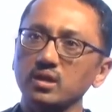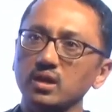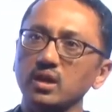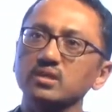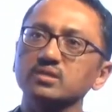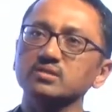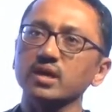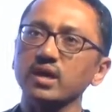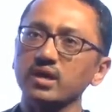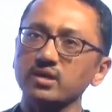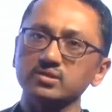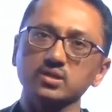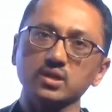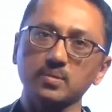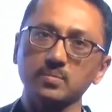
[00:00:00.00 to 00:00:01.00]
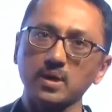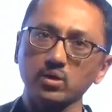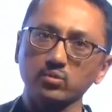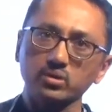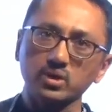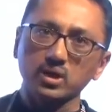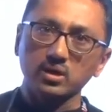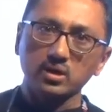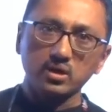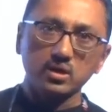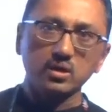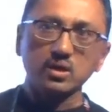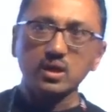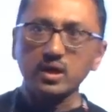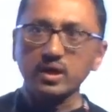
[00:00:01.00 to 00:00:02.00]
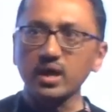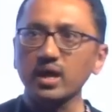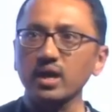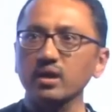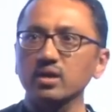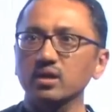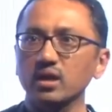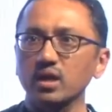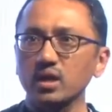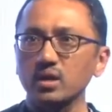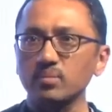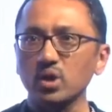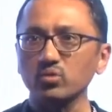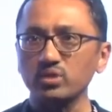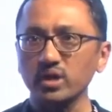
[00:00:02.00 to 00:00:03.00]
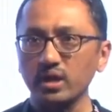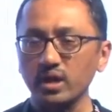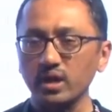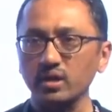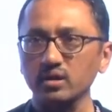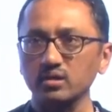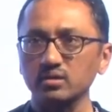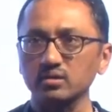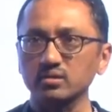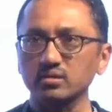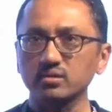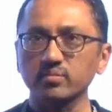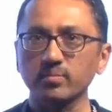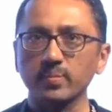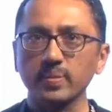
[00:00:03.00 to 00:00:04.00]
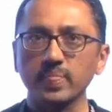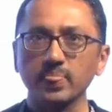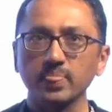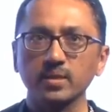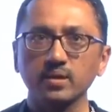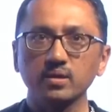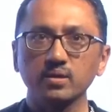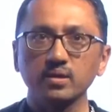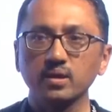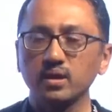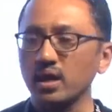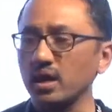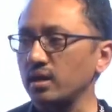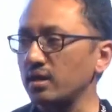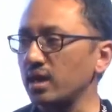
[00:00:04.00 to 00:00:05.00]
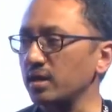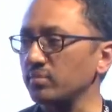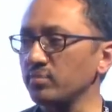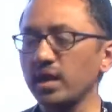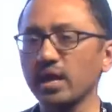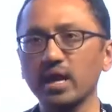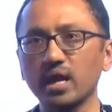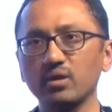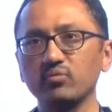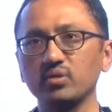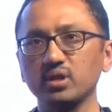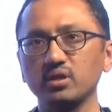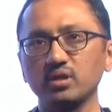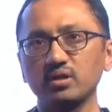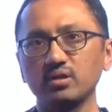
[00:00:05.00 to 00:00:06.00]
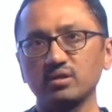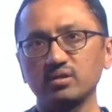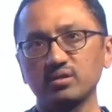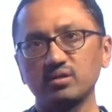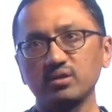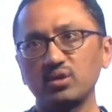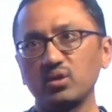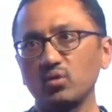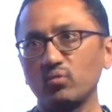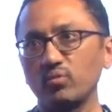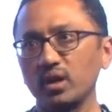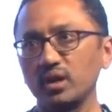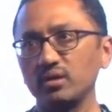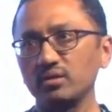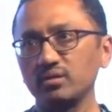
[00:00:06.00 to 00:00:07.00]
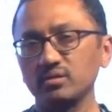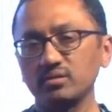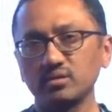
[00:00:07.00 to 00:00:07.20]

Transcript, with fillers: insights about the attack and about the attacker. And let me end with a, you know, one